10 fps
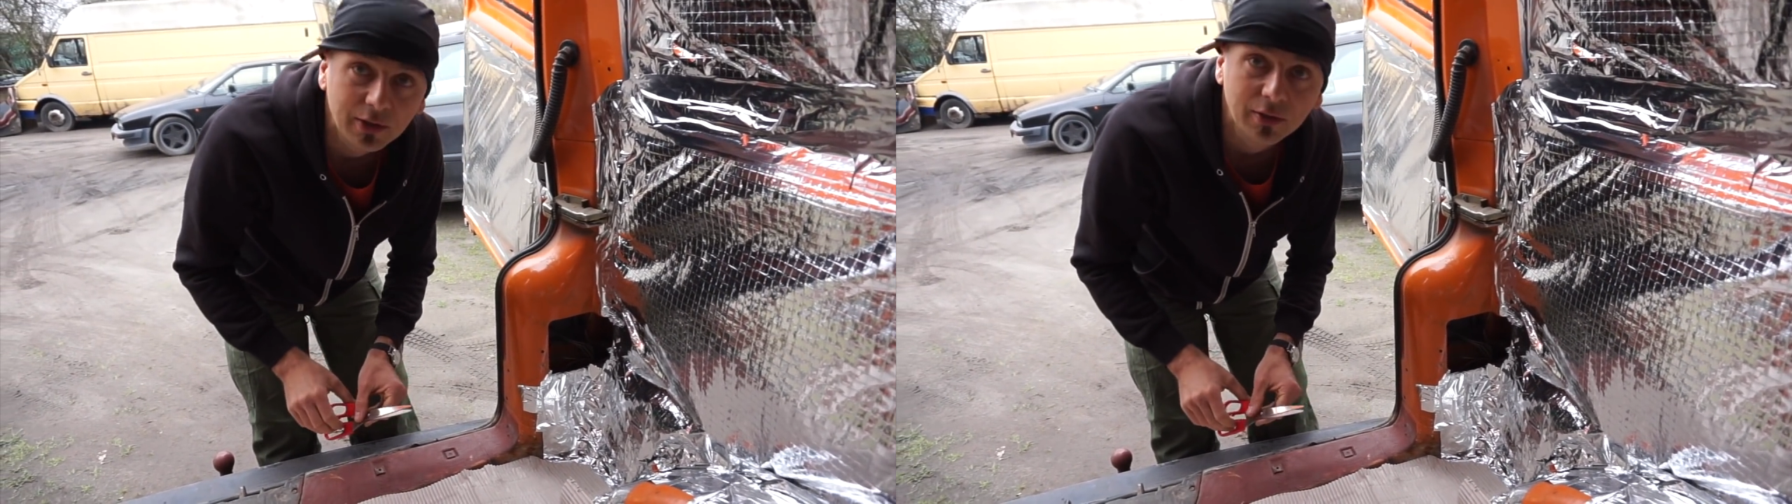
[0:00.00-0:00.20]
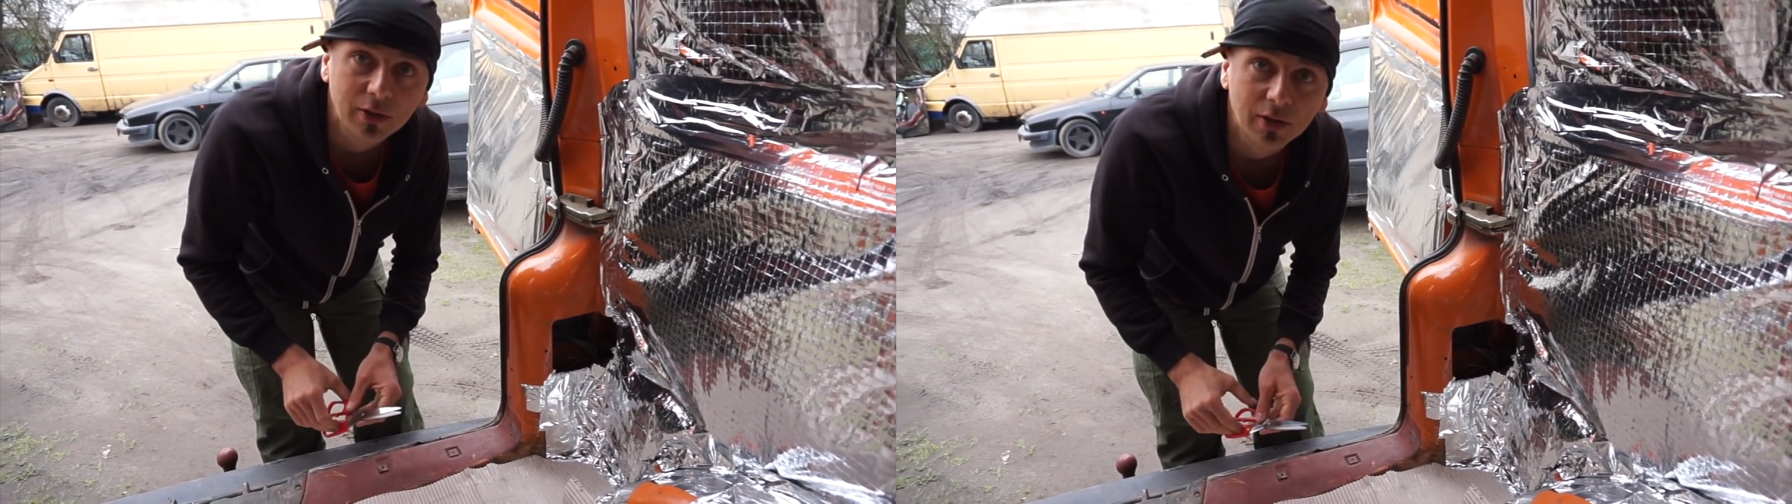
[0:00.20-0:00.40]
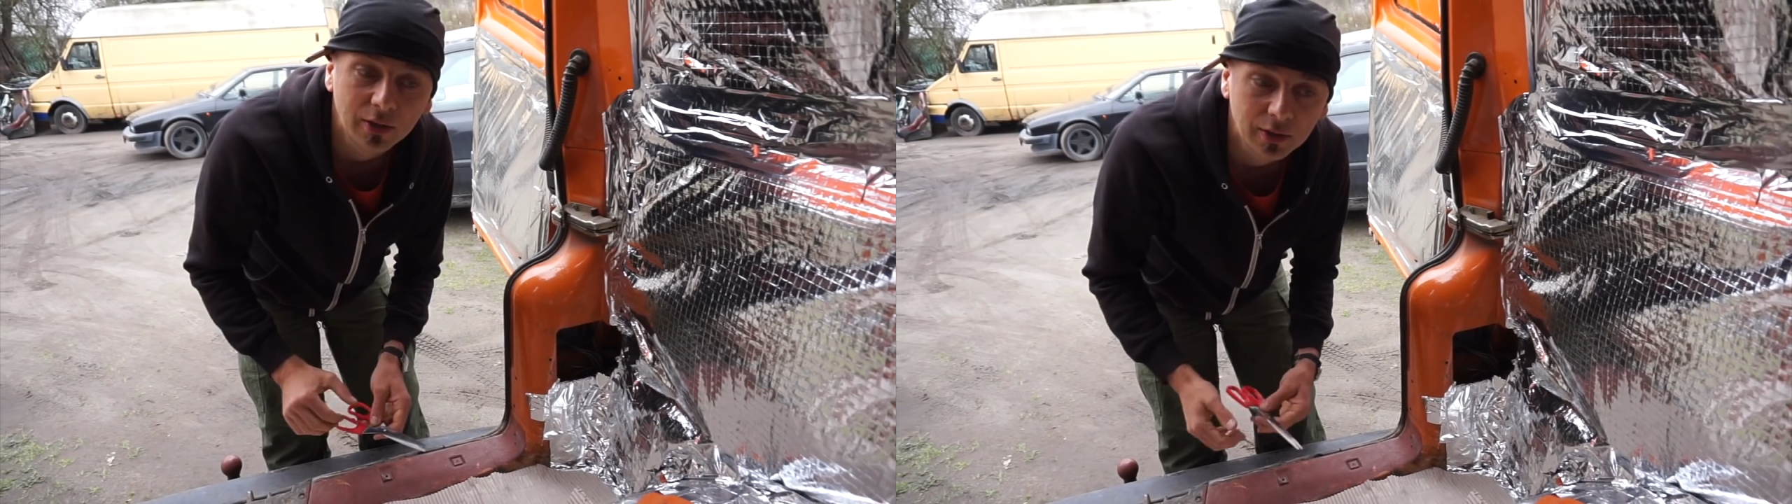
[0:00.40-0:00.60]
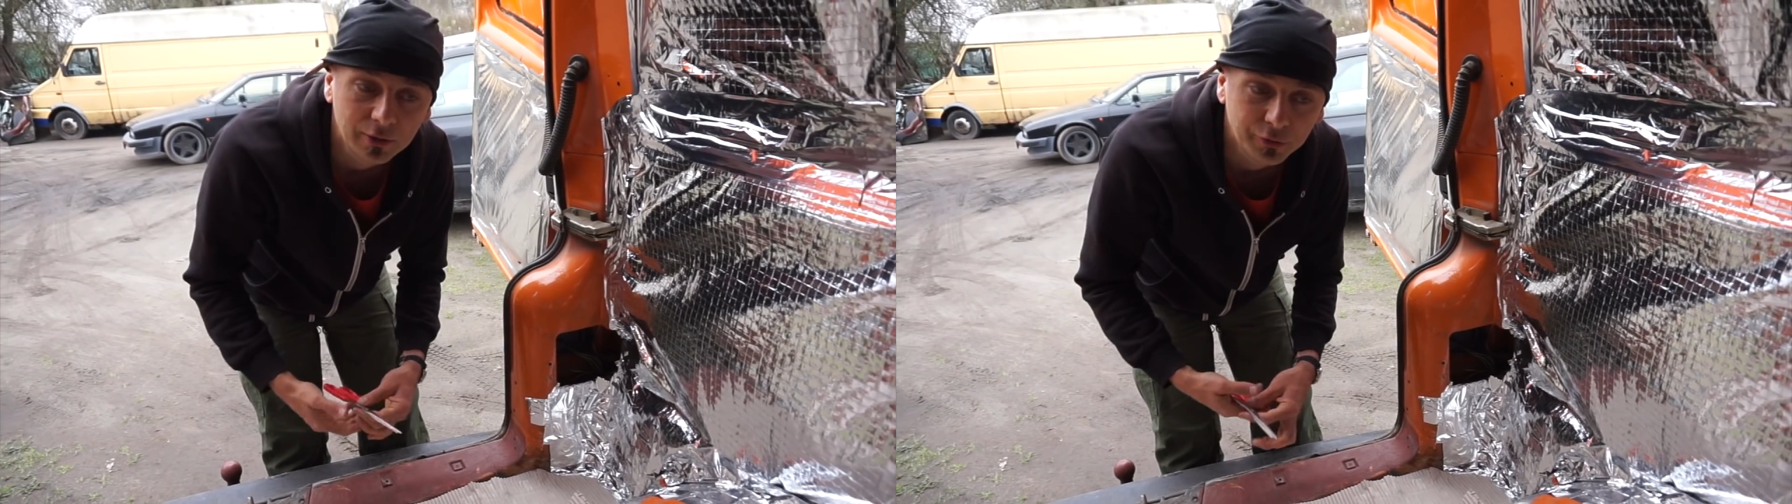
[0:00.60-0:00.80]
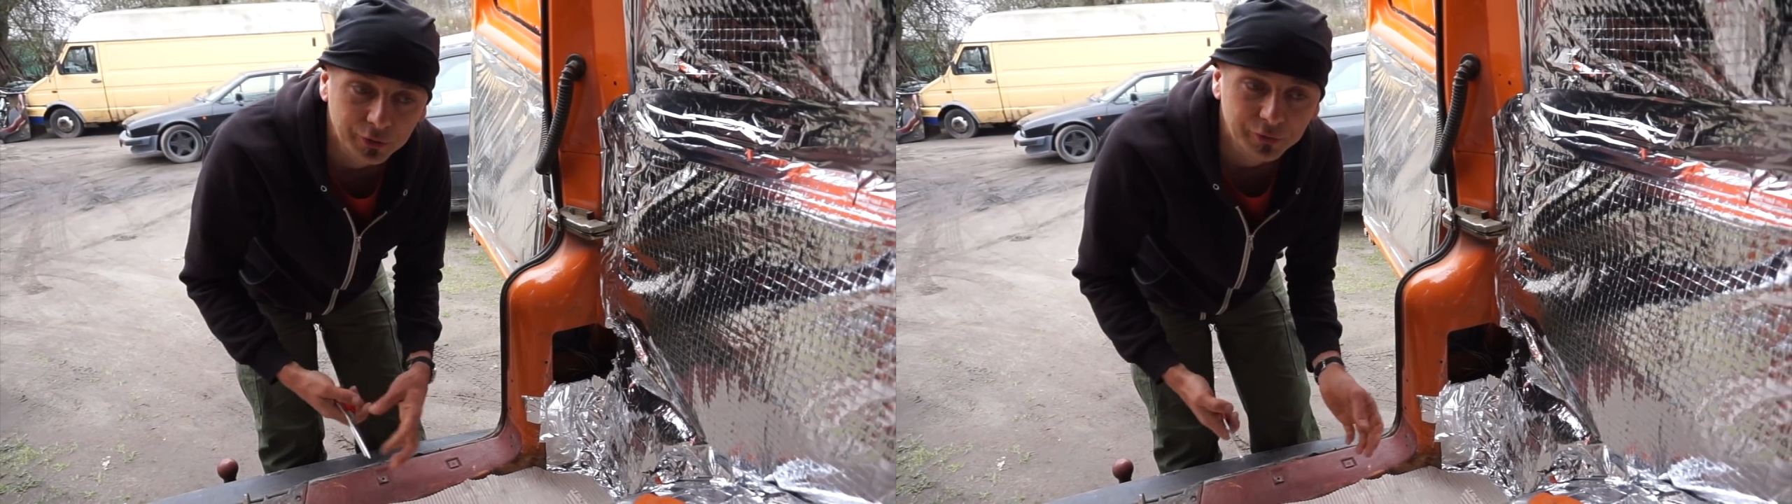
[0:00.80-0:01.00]

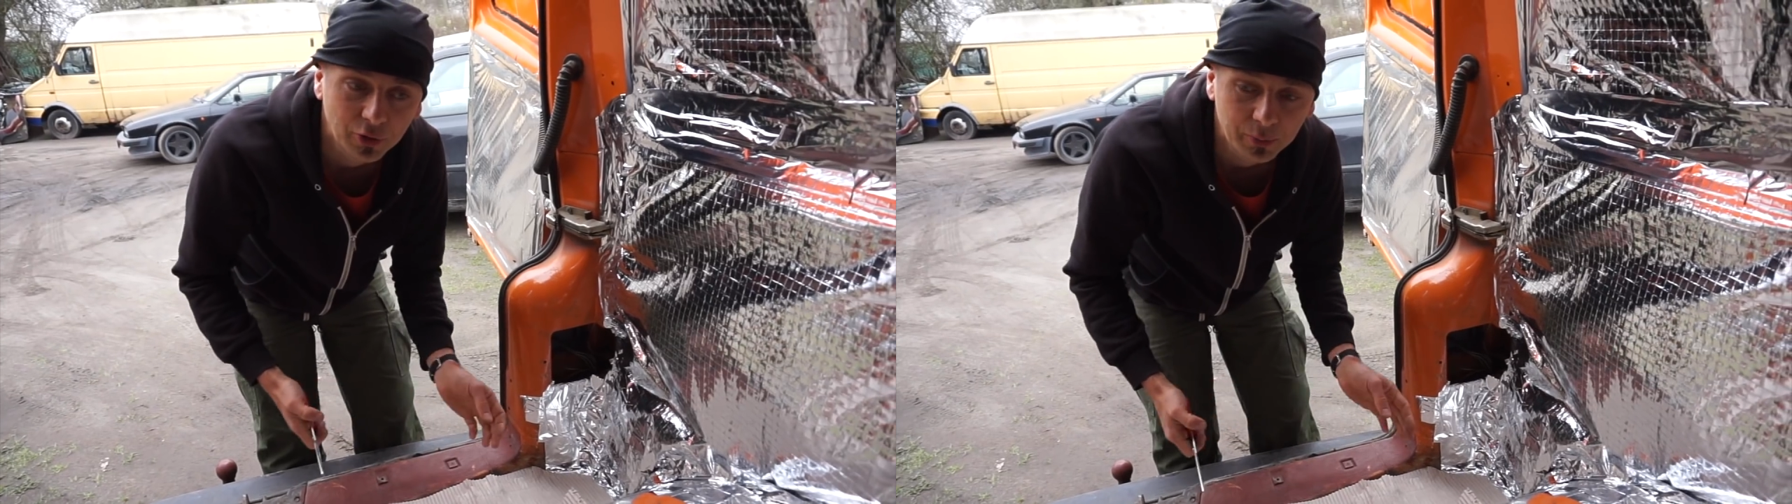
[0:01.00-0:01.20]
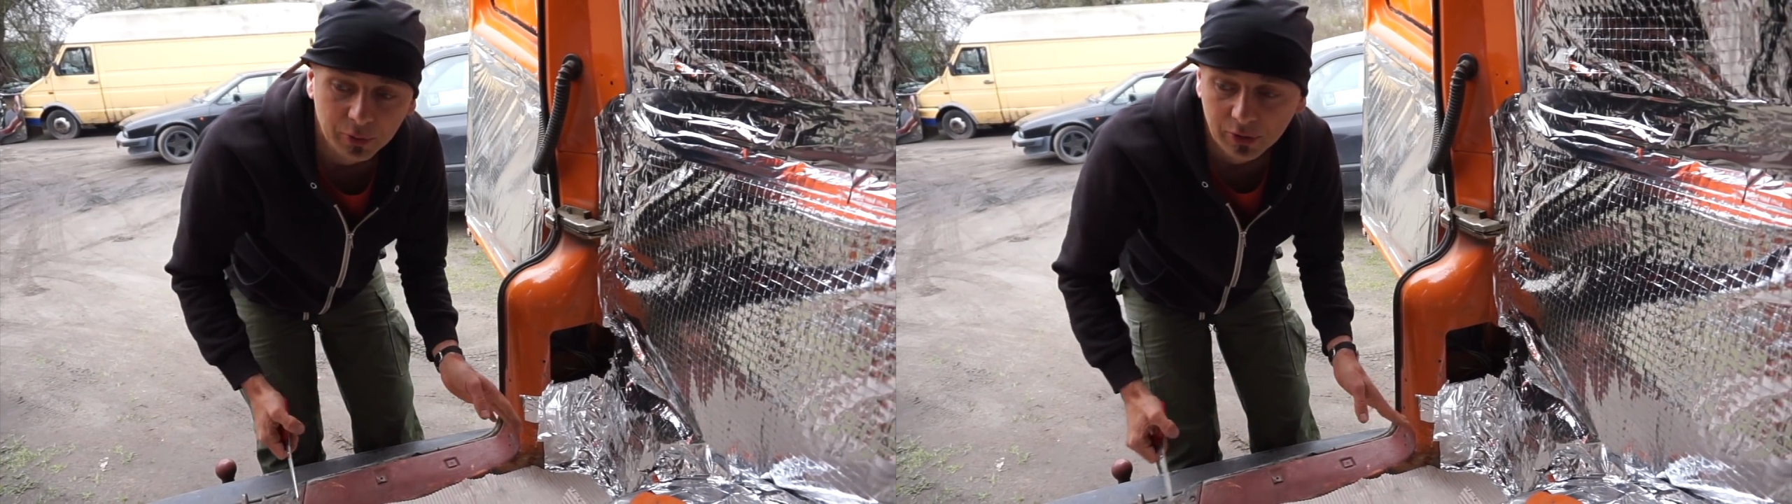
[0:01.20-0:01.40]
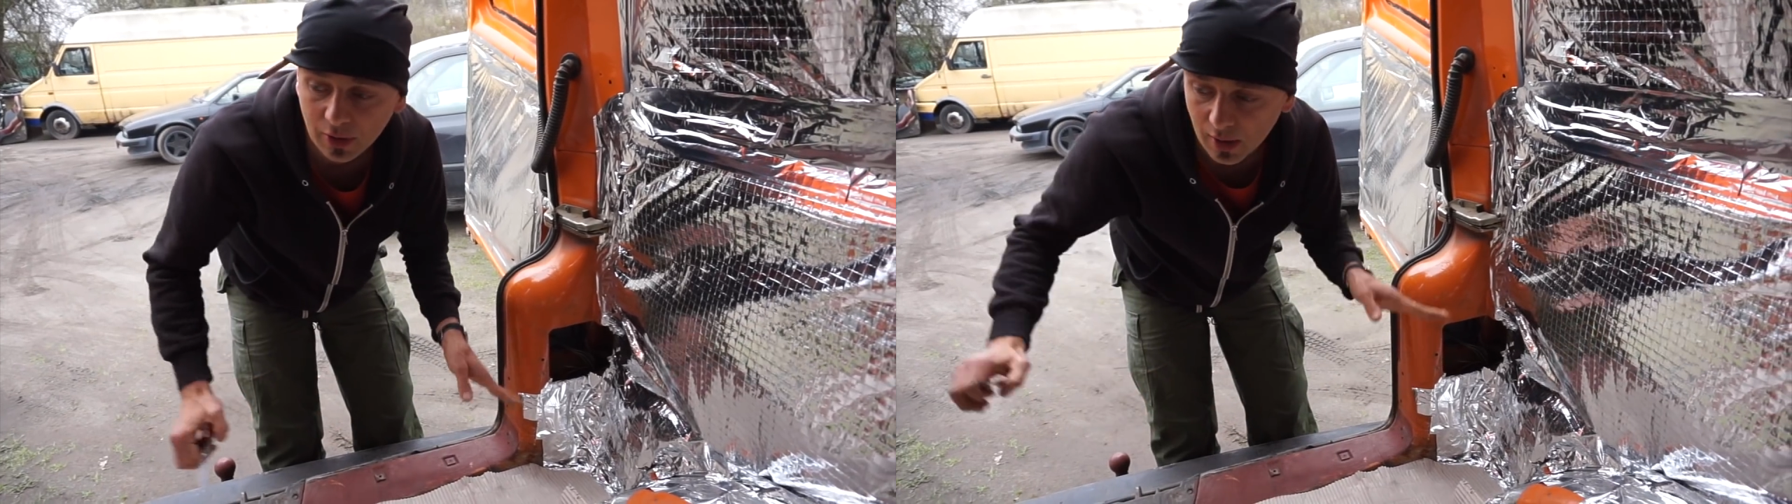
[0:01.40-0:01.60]
for the floorboard.